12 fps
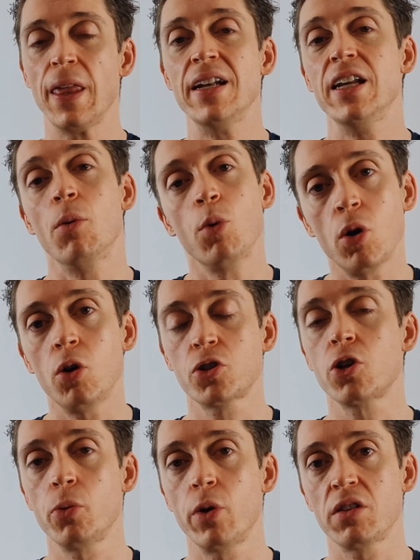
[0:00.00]
Now, what
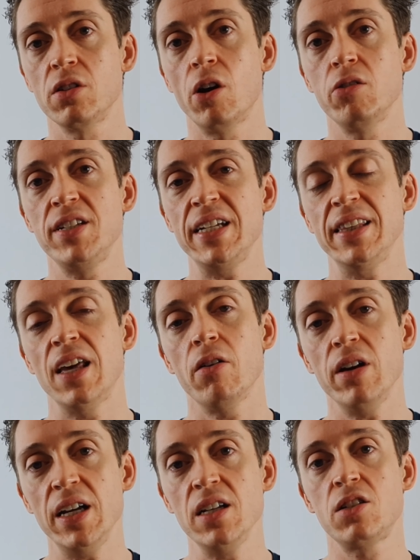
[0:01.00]
also worth noting, there
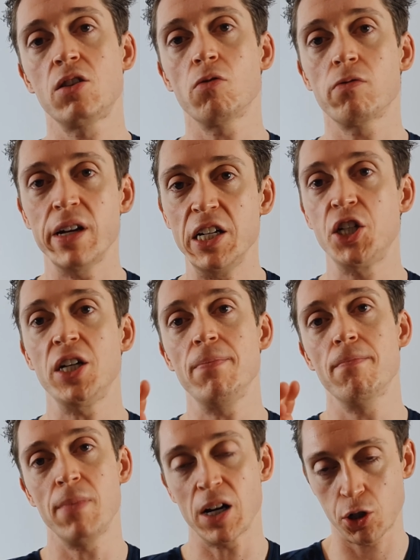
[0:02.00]
is the reishi
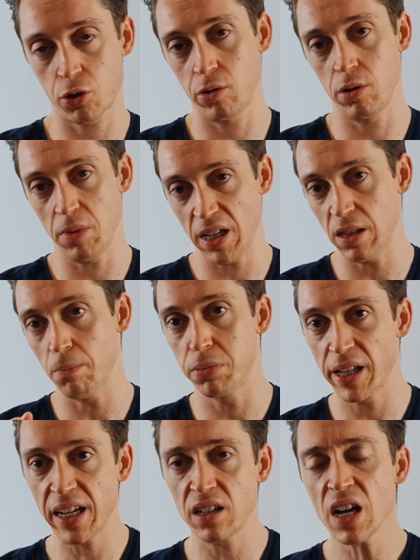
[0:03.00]
mushroom in the
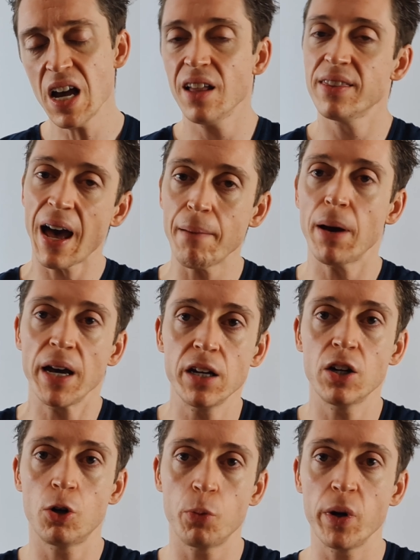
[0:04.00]
blend that may
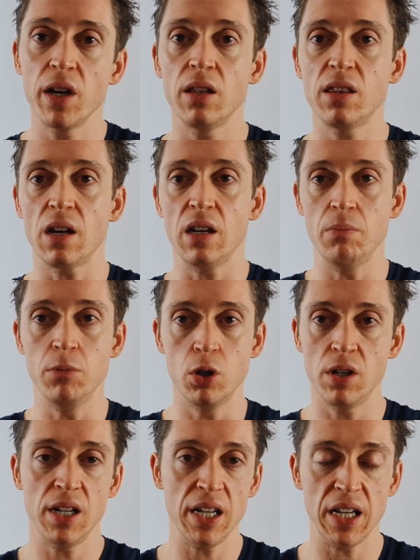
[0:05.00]
help with
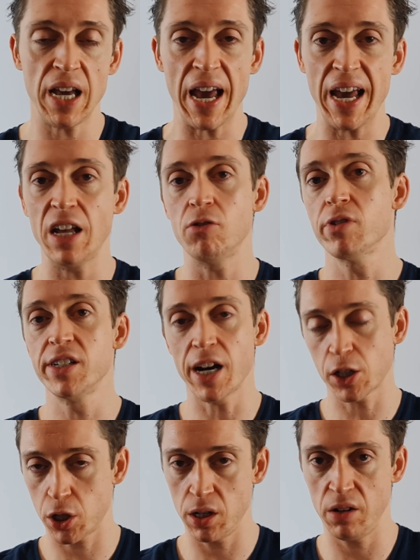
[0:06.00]
immunity and
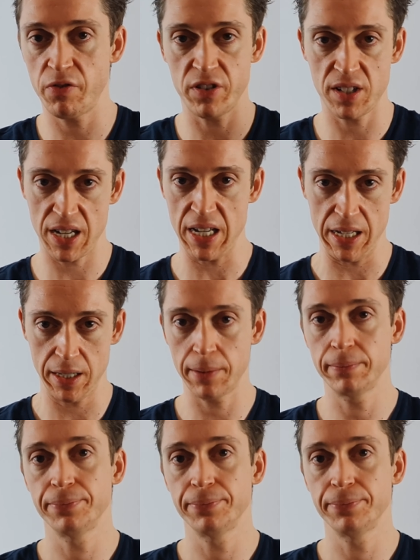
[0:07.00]
reduction in fatigue.